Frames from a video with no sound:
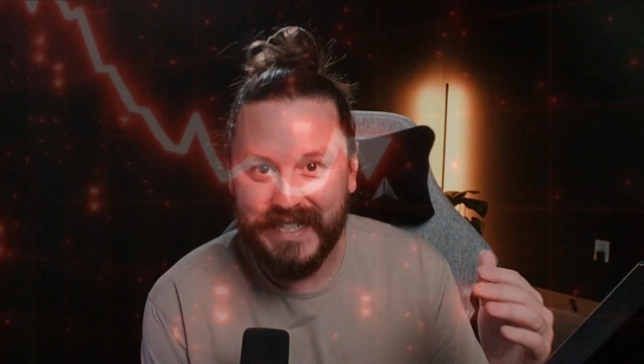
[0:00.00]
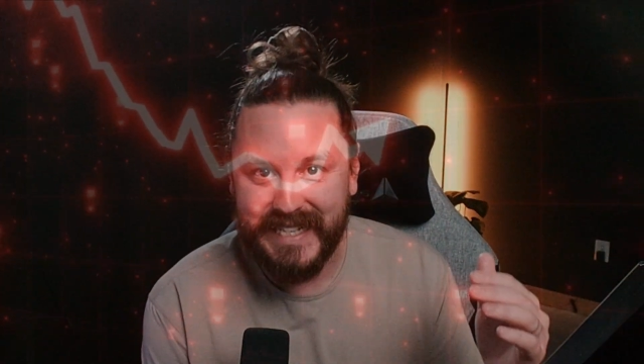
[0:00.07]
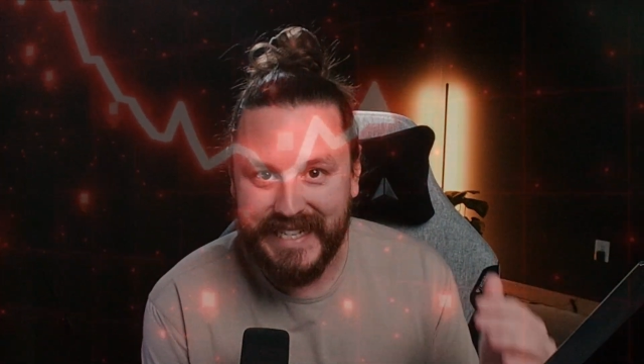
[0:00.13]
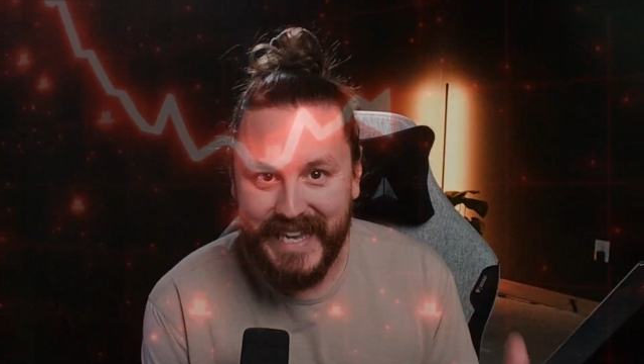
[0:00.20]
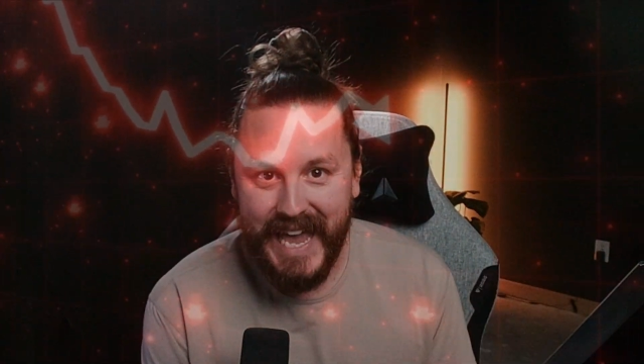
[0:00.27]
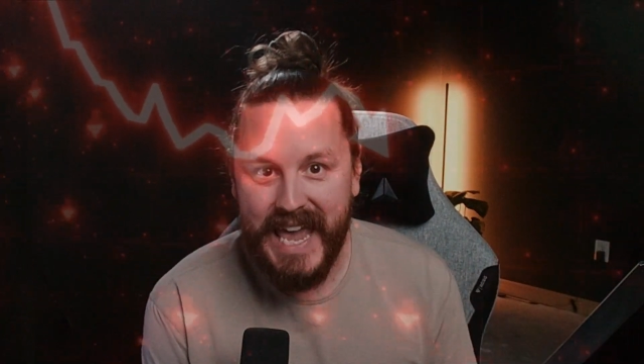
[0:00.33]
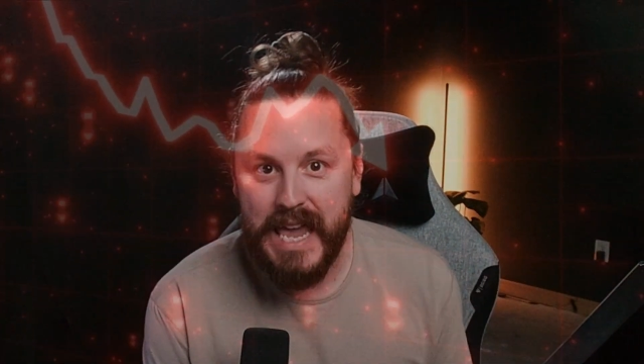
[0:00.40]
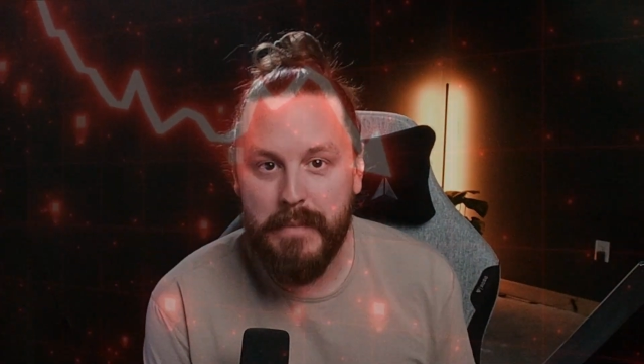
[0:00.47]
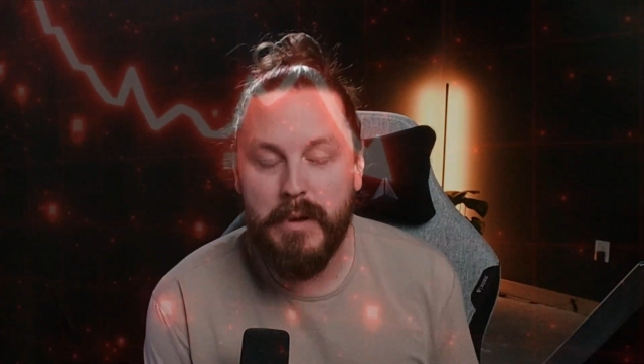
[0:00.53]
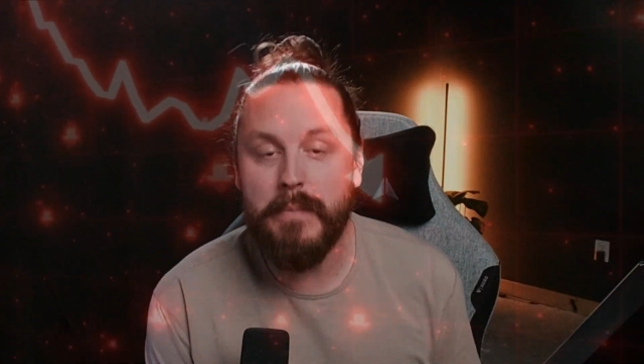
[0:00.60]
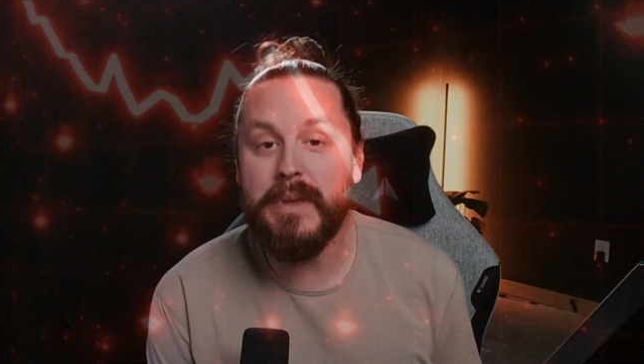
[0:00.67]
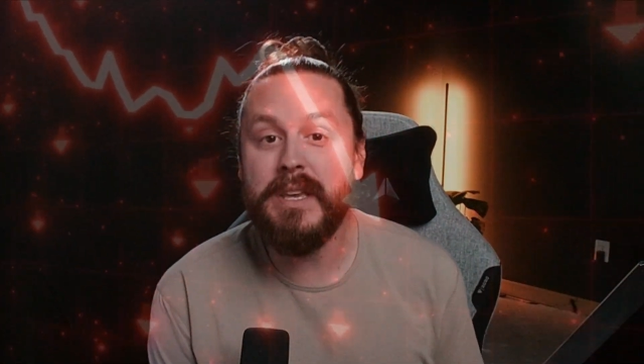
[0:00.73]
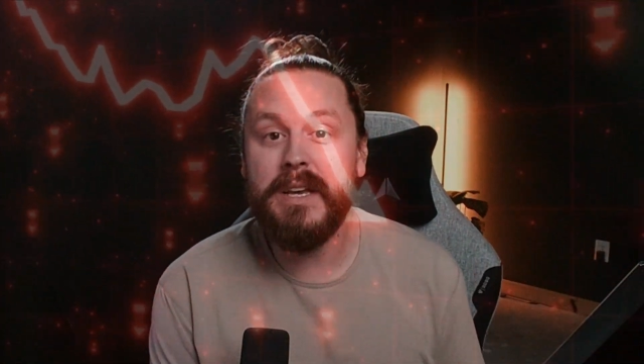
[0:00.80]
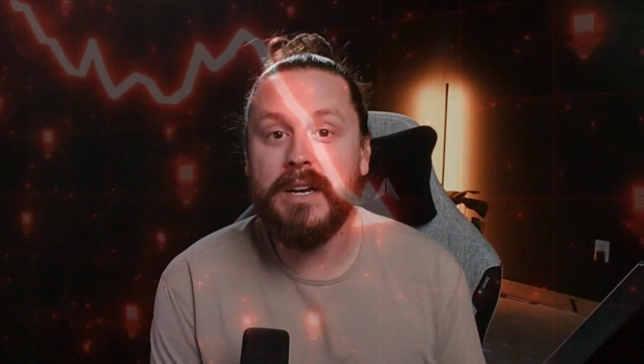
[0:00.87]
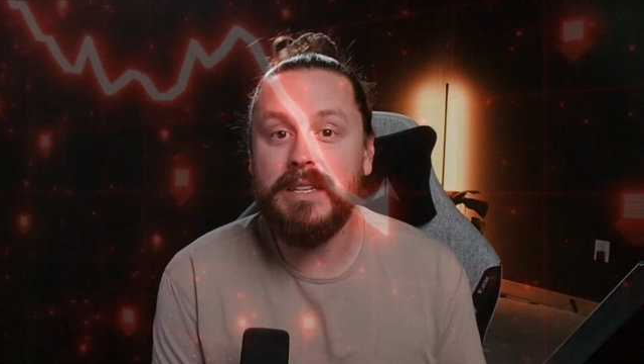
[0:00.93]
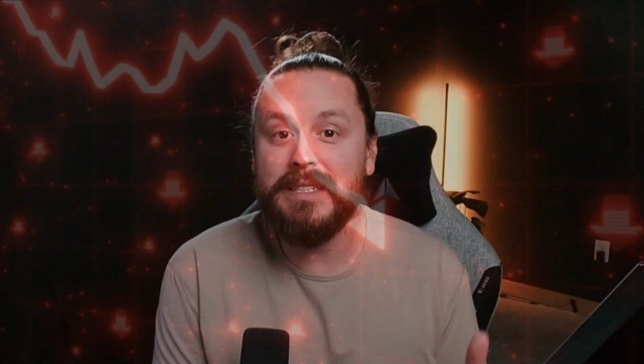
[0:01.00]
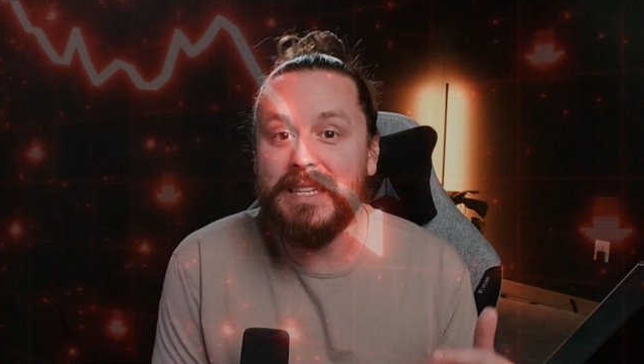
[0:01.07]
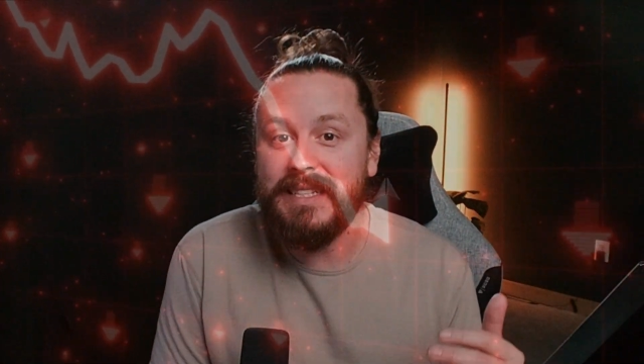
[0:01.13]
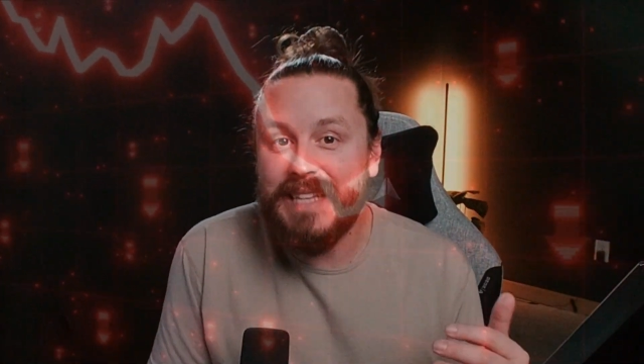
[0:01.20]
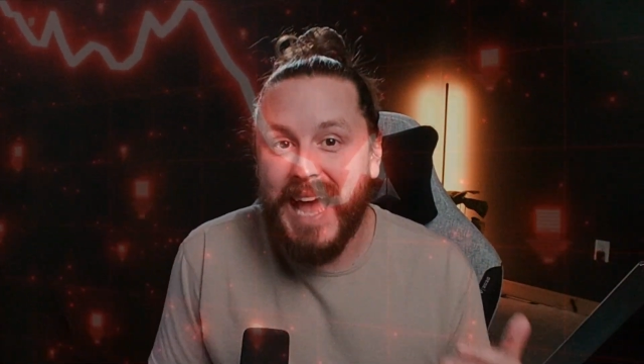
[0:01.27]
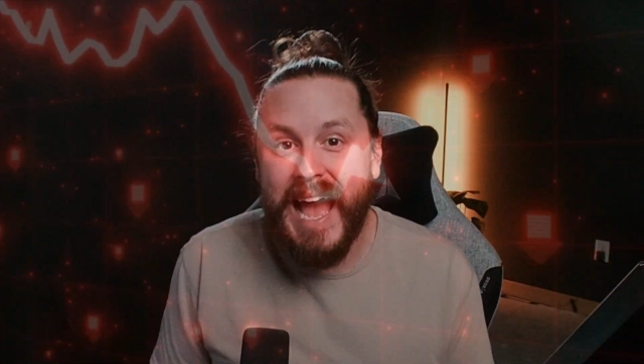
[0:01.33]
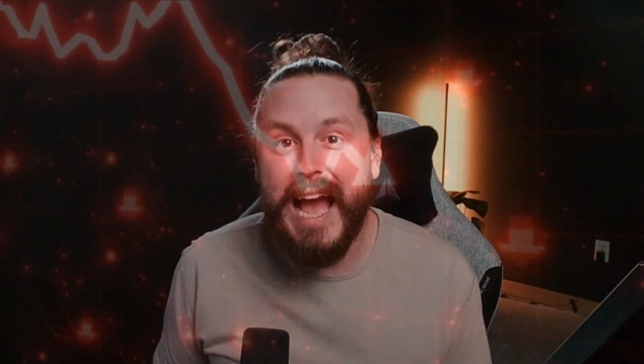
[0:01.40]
the game because it's